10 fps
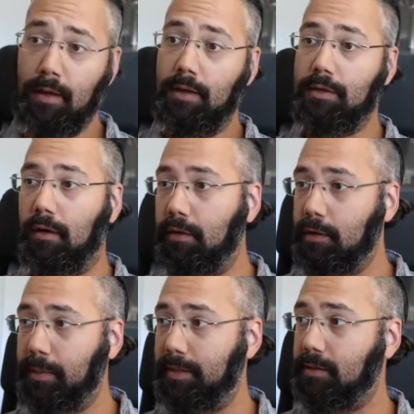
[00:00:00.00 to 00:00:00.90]
So this
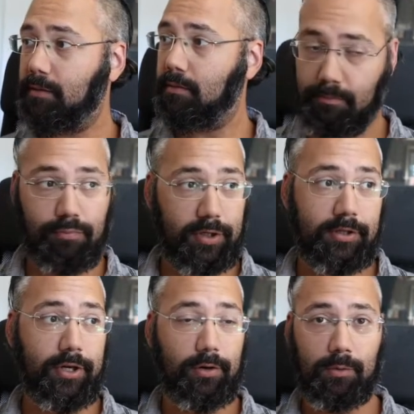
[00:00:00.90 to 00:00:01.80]
place is pretty
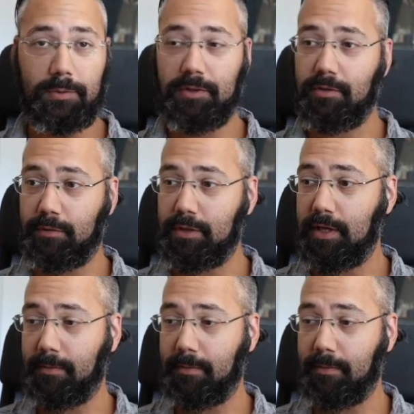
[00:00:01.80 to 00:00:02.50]
ginormous. The first time I